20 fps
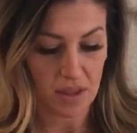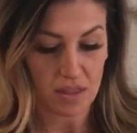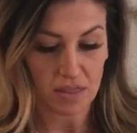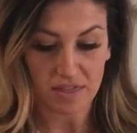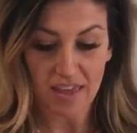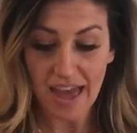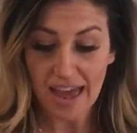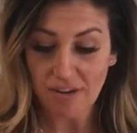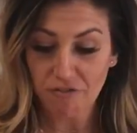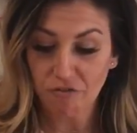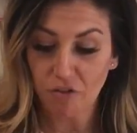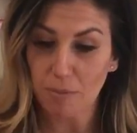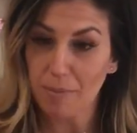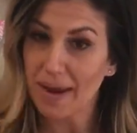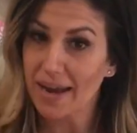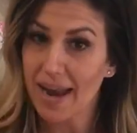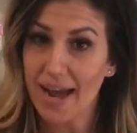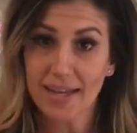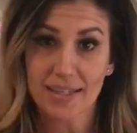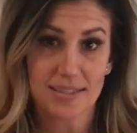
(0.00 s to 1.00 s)
Then for
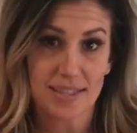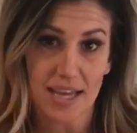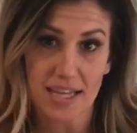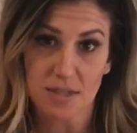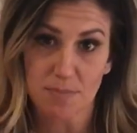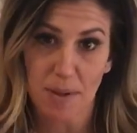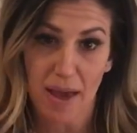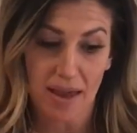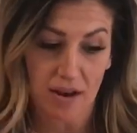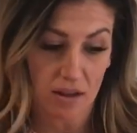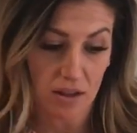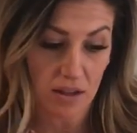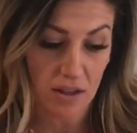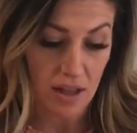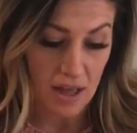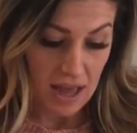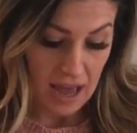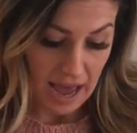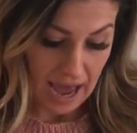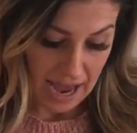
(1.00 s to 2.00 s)
my next size
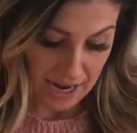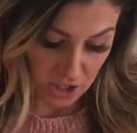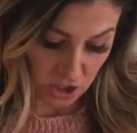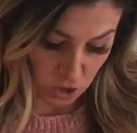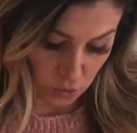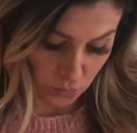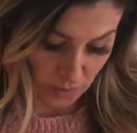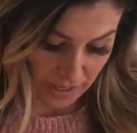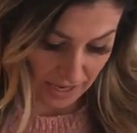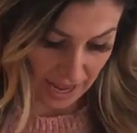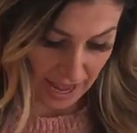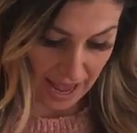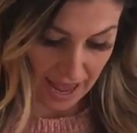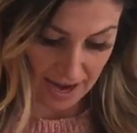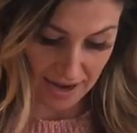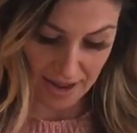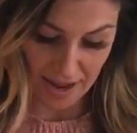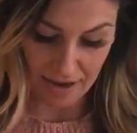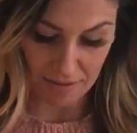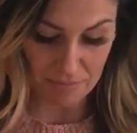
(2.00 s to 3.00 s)
petal, I just went
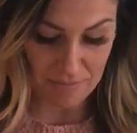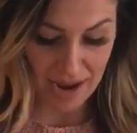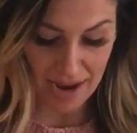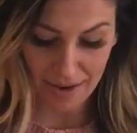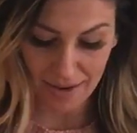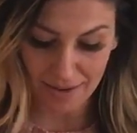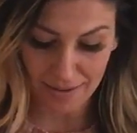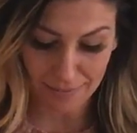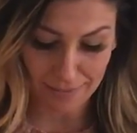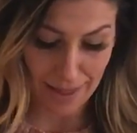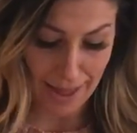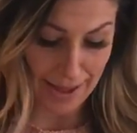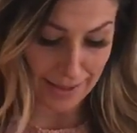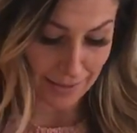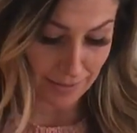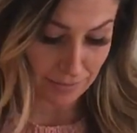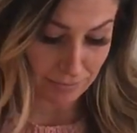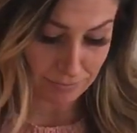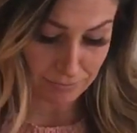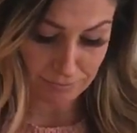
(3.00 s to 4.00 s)
ahead and made it
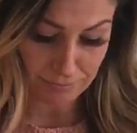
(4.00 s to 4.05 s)
like